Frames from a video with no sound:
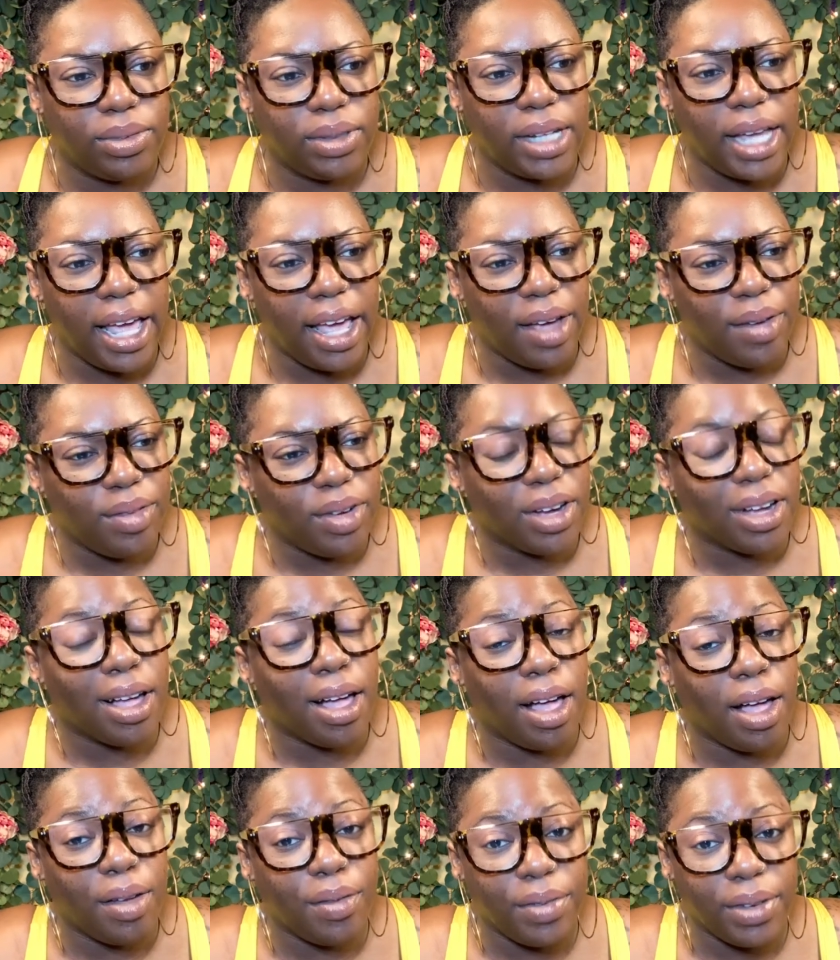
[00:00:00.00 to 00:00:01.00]
Have your
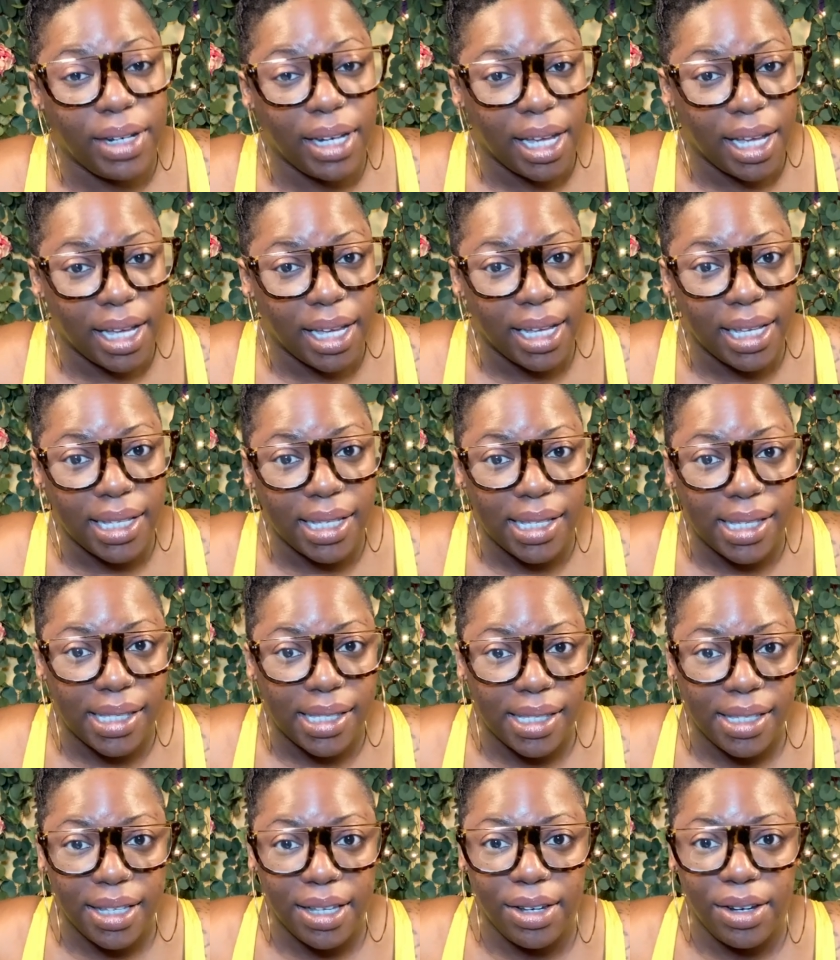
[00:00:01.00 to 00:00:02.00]

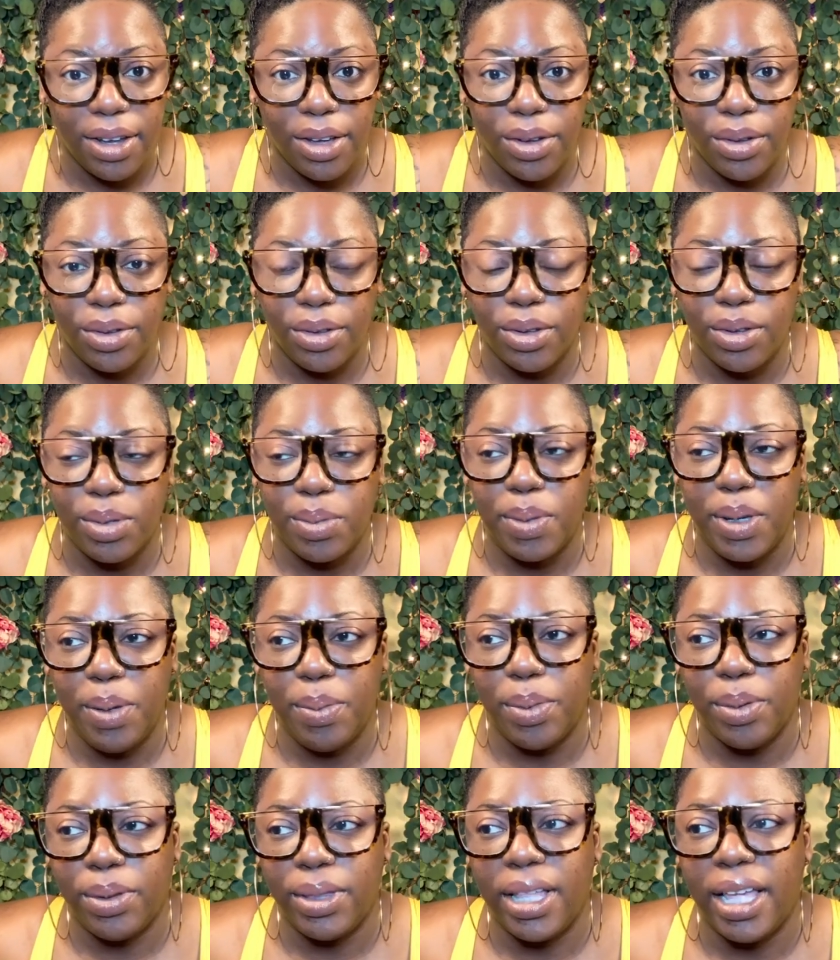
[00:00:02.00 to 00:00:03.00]
confidants, those
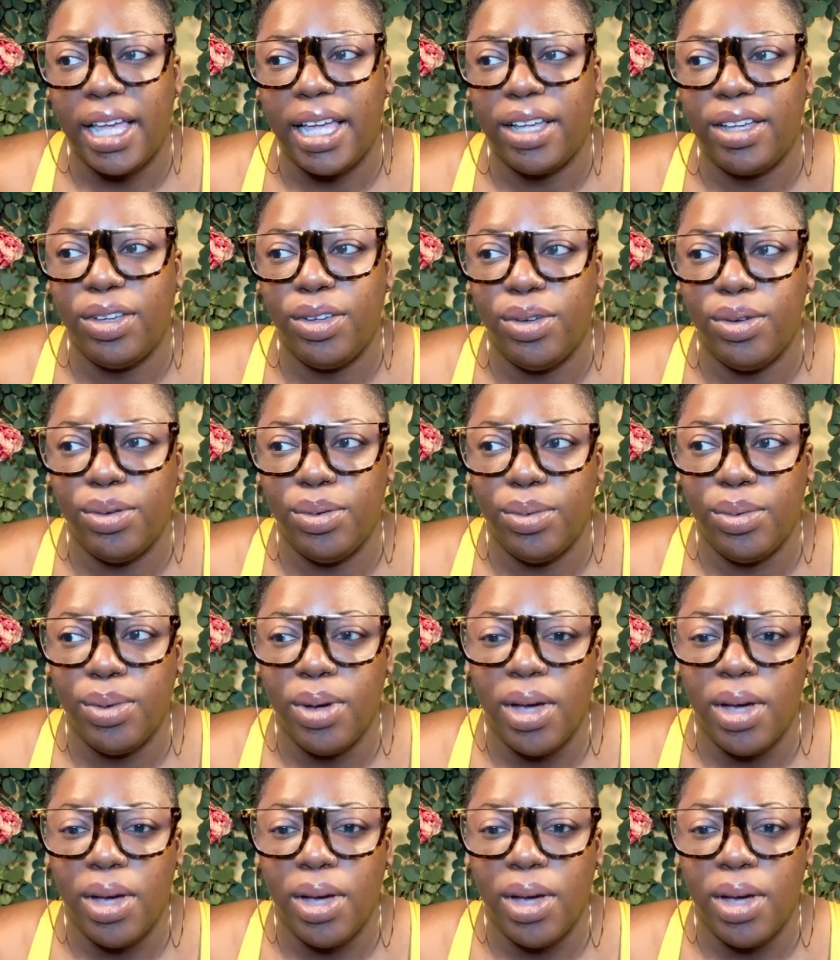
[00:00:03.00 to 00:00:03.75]
people that you